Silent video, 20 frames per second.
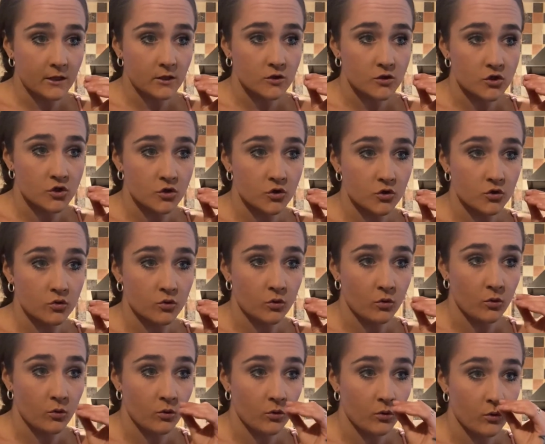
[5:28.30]
So
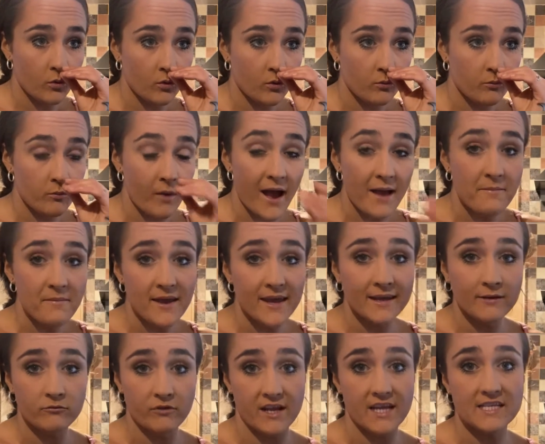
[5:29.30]
my
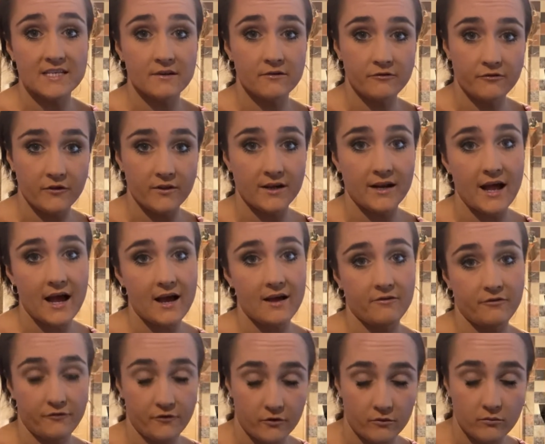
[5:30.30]
main reason
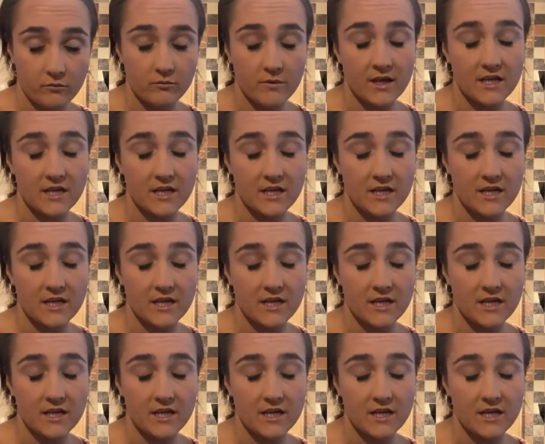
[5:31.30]
for